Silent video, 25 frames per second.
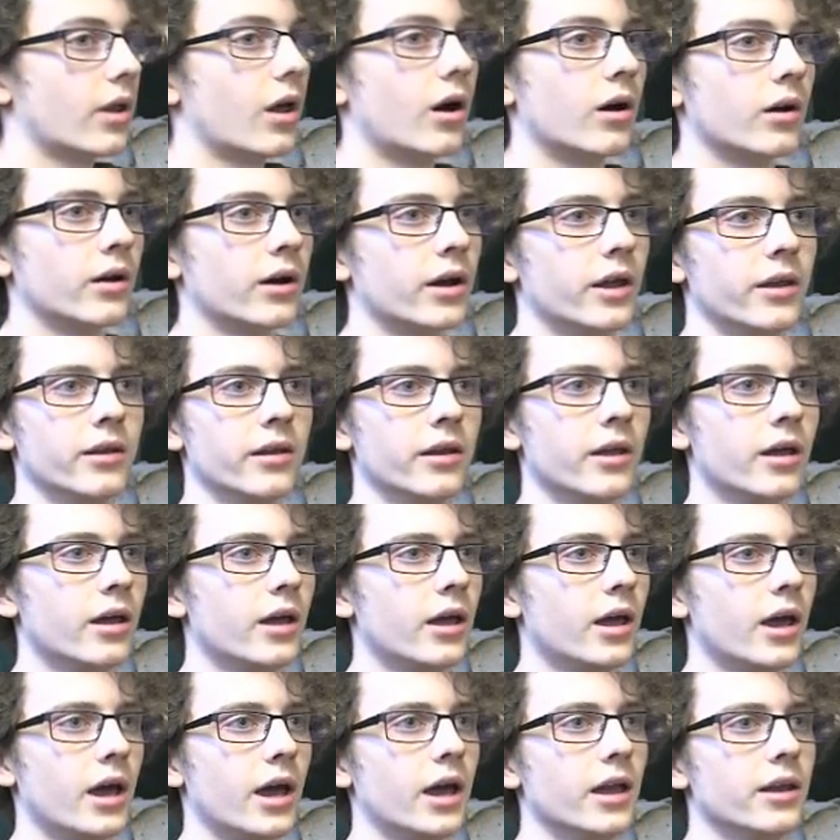along and,
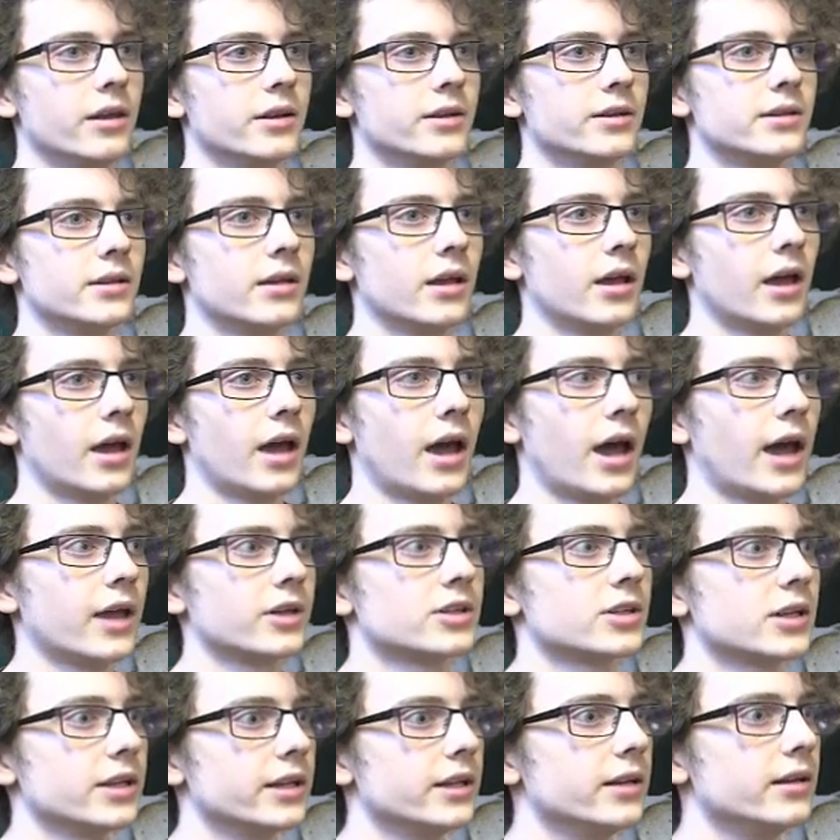and
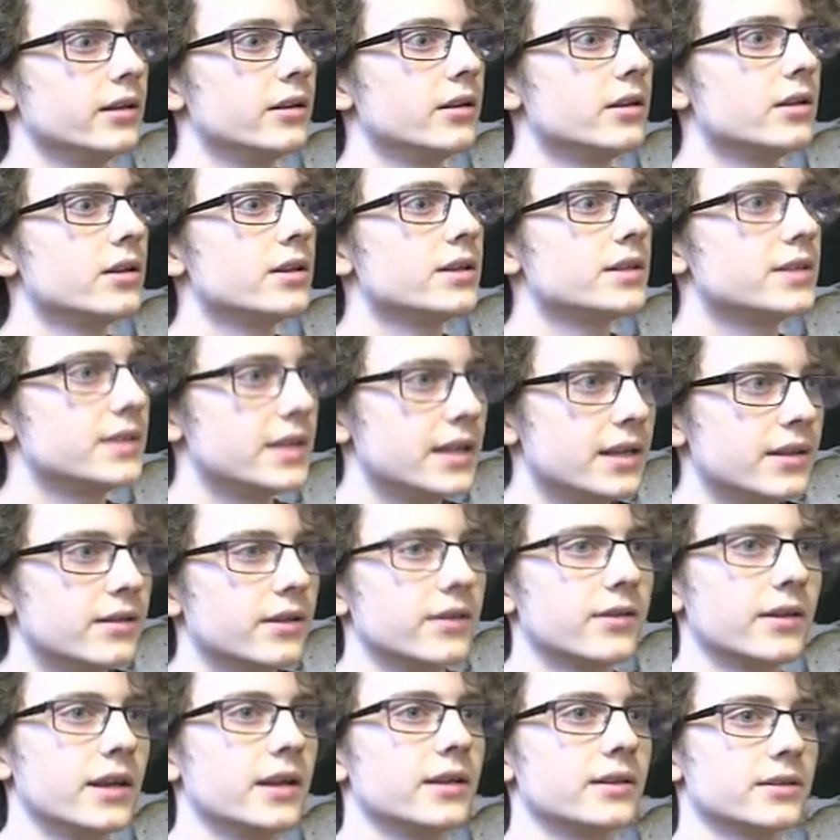actually see
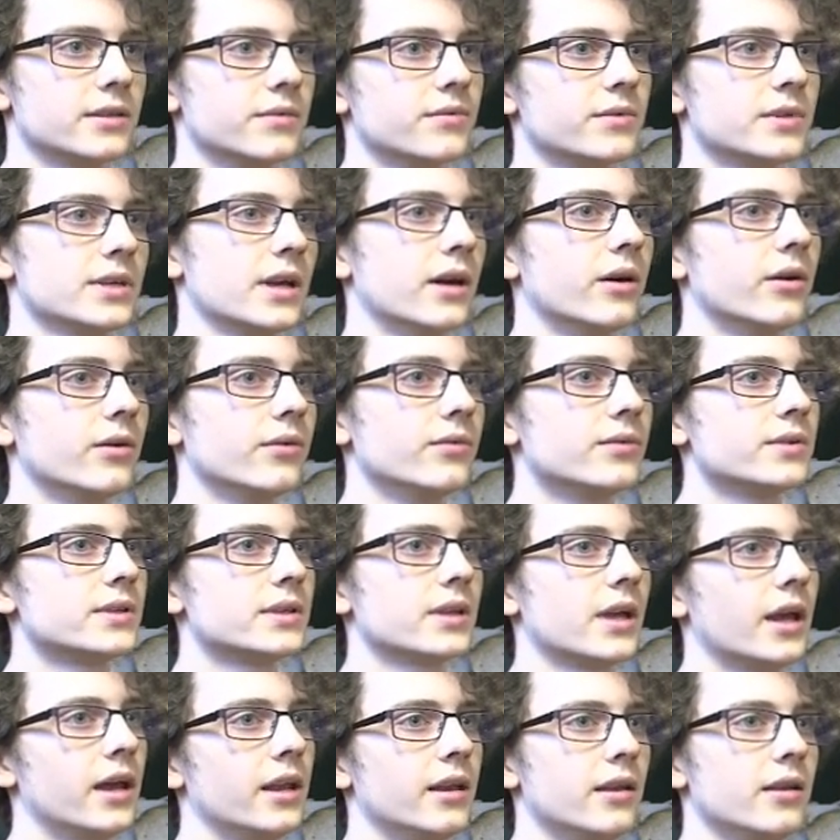the things
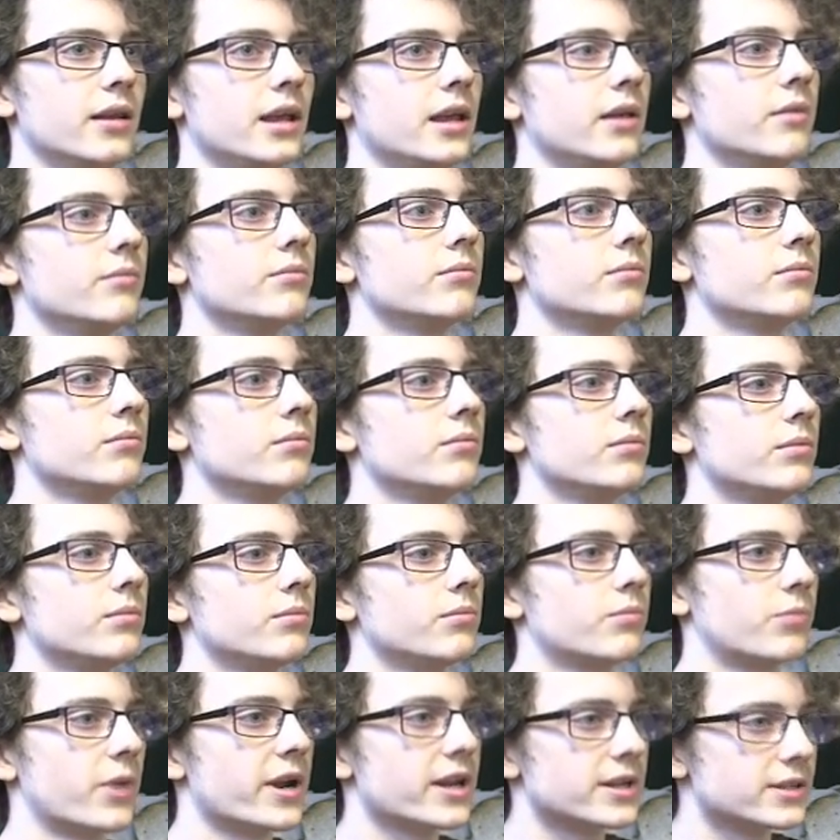themselves and it
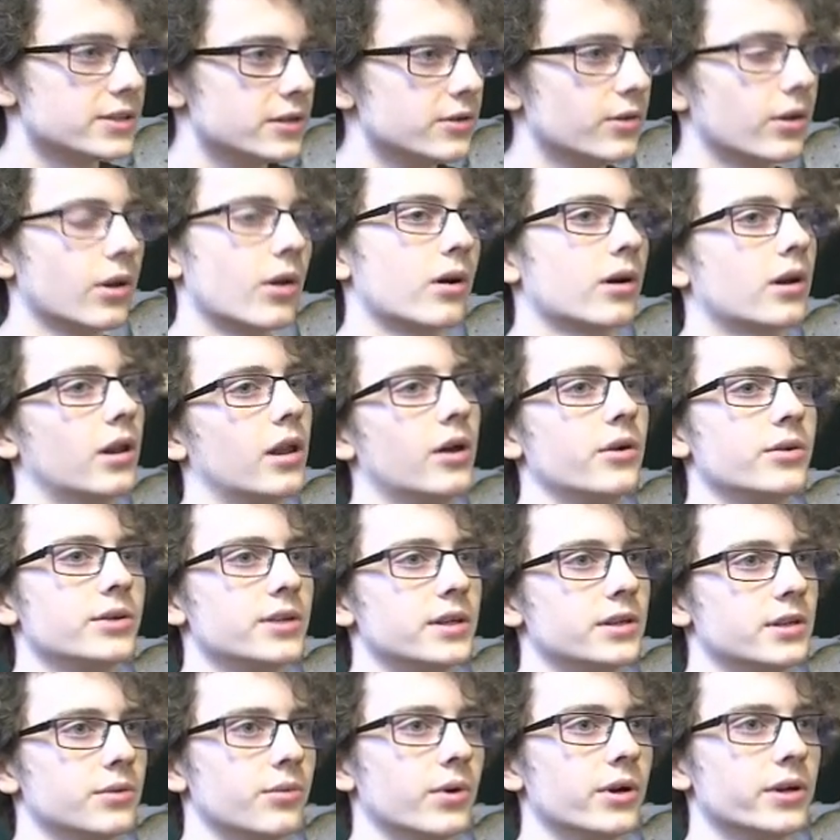brings you a lot
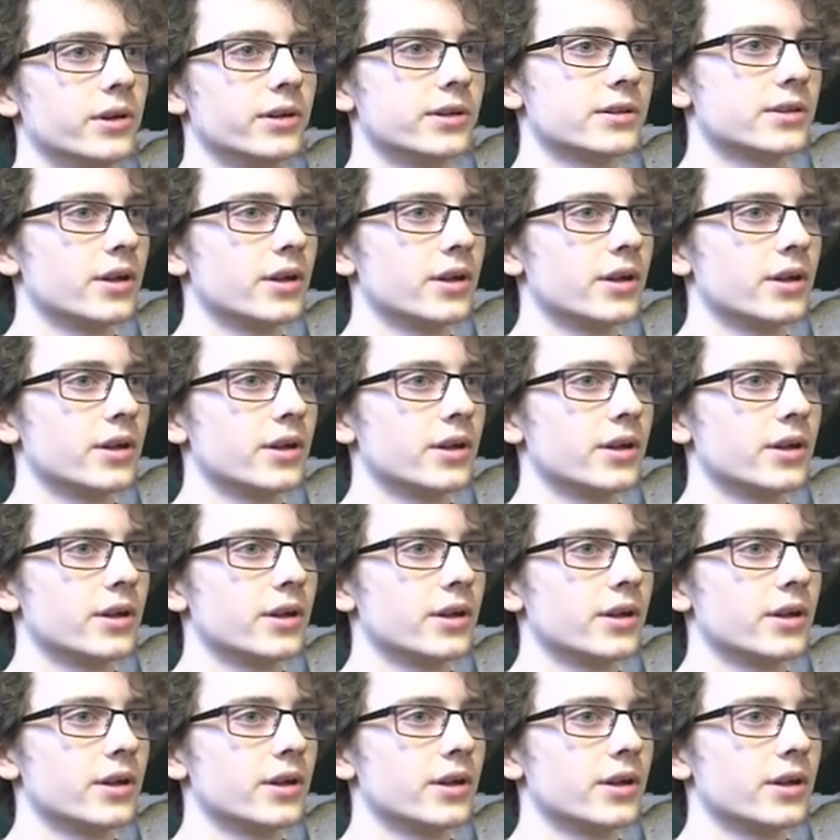closer to what you're